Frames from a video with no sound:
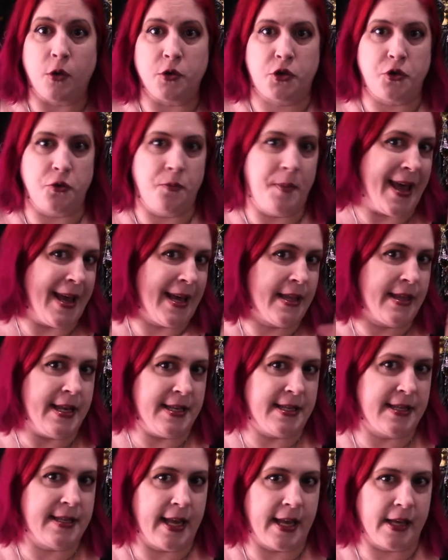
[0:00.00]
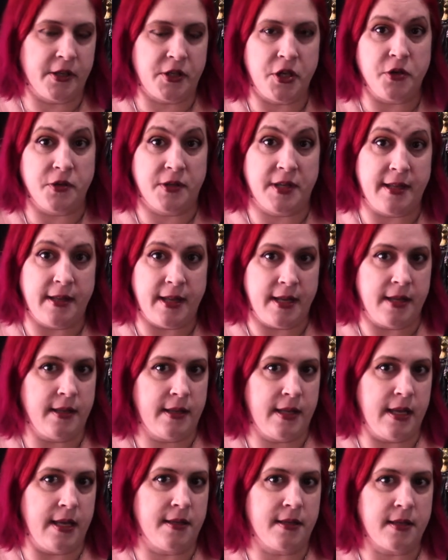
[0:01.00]
to make these things using
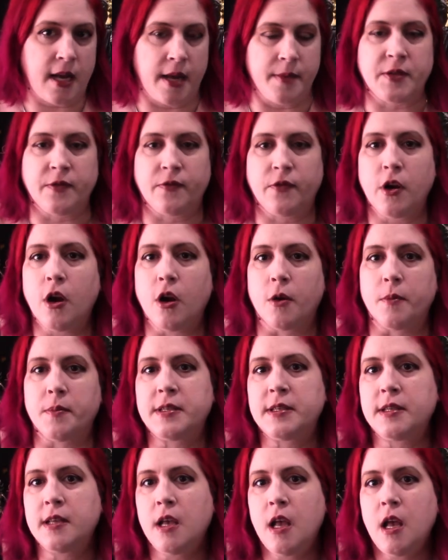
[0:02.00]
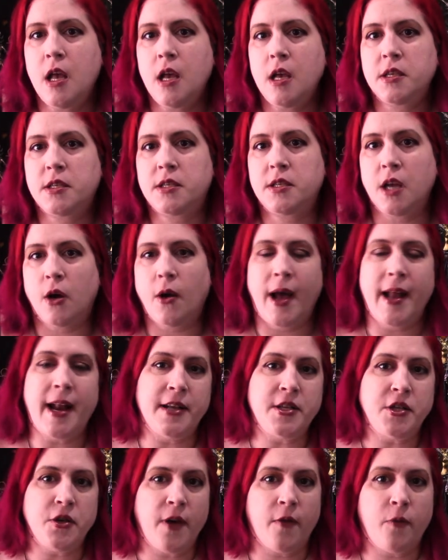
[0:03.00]
these types of herbs. So, and I
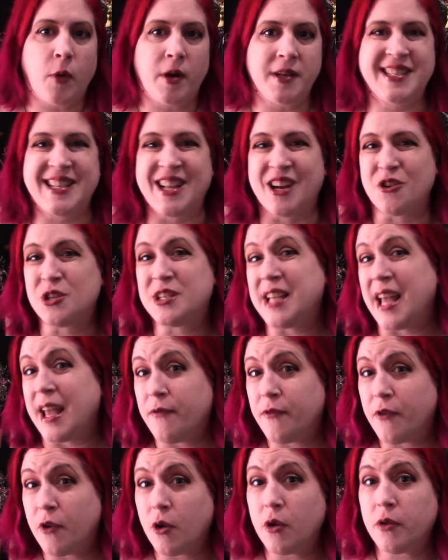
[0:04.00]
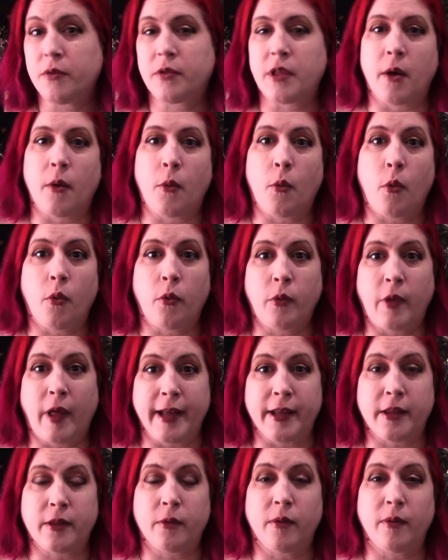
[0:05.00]
do have ones that are safer, though,
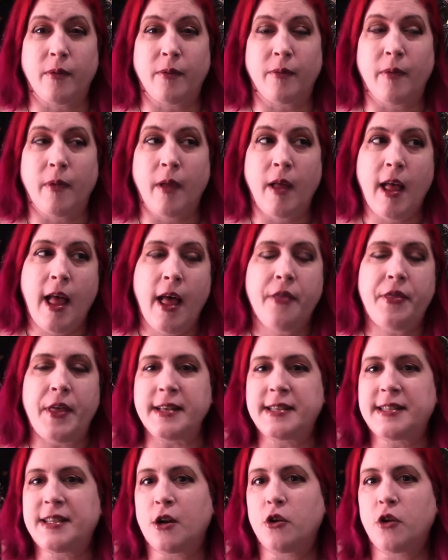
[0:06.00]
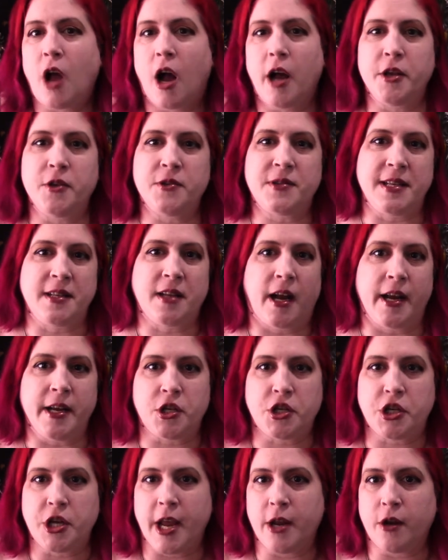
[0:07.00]
like things that are not using
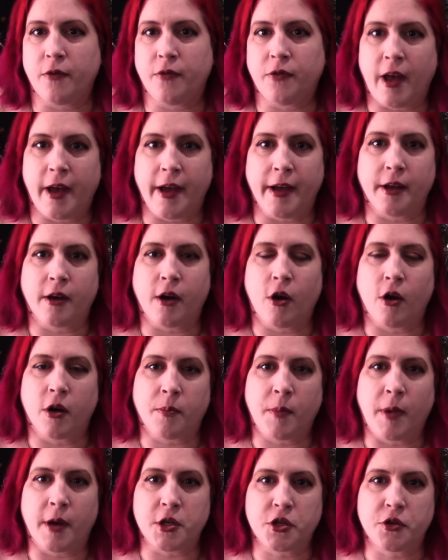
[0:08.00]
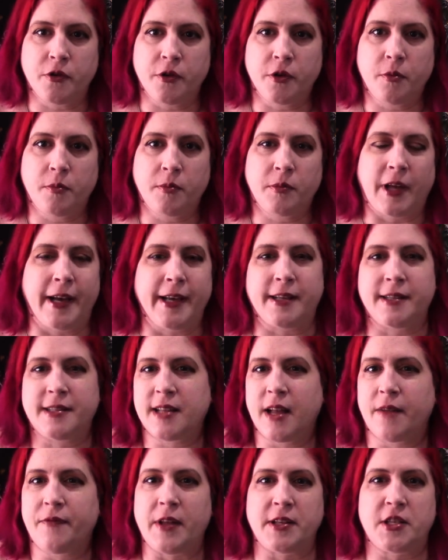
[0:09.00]
nightshade or fly agaric mushroom, like
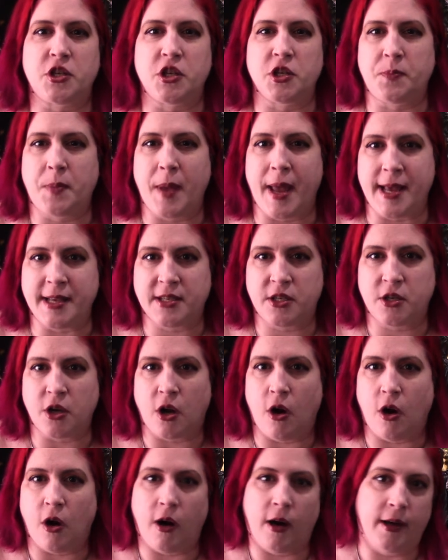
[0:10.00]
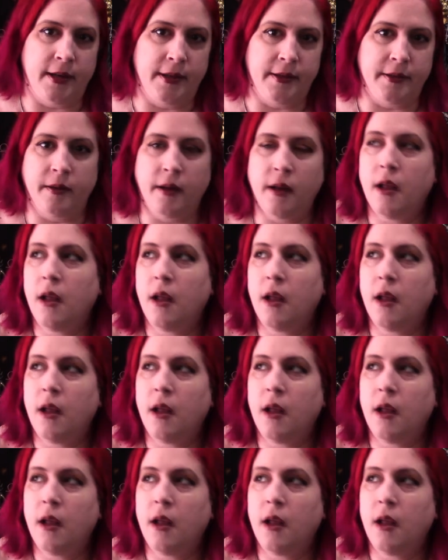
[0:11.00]
stuff that's just based on